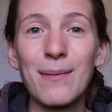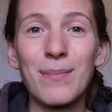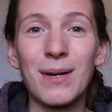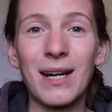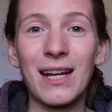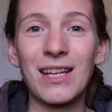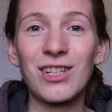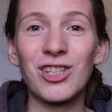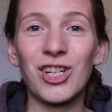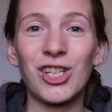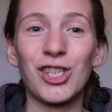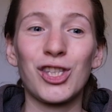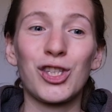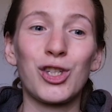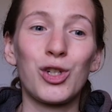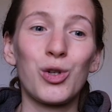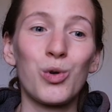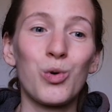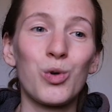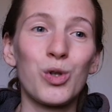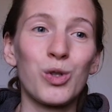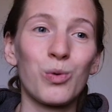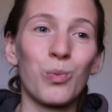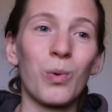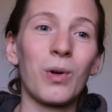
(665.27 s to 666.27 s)
but I just
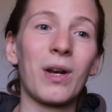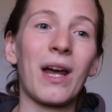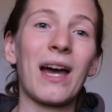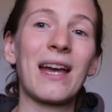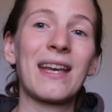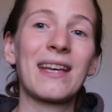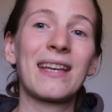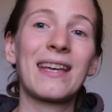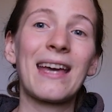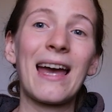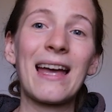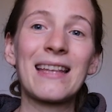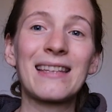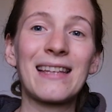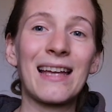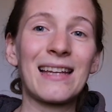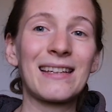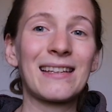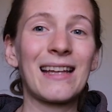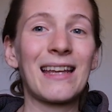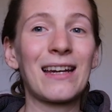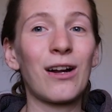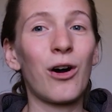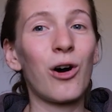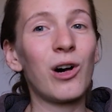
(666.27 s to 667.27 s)
use what I get and
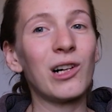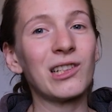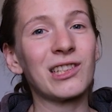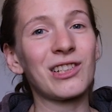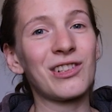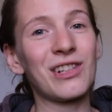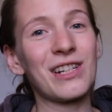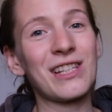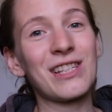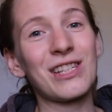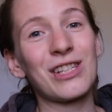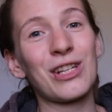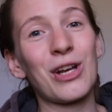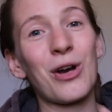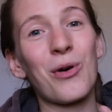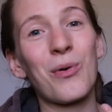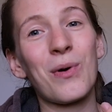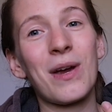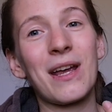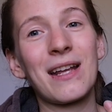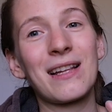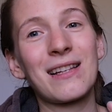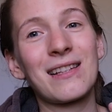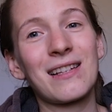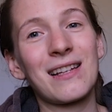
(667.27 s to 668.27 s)
then alter it so
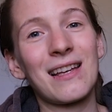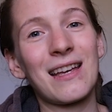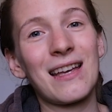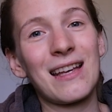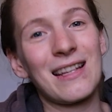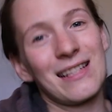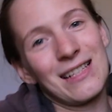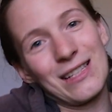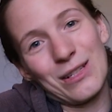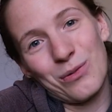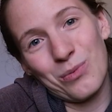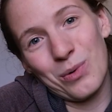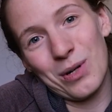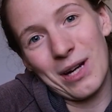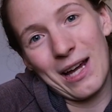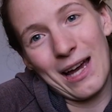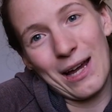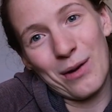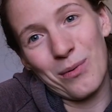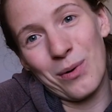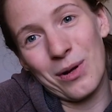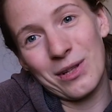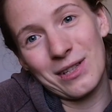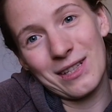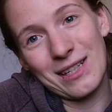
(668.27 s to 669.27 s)
it is what I
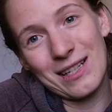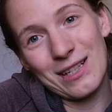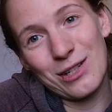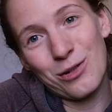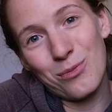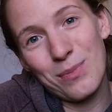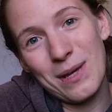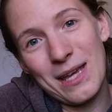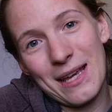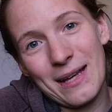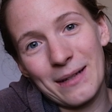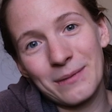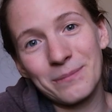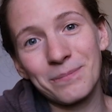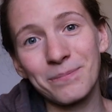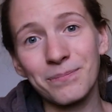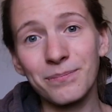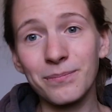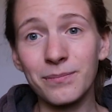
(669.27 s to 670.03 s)
want it to be.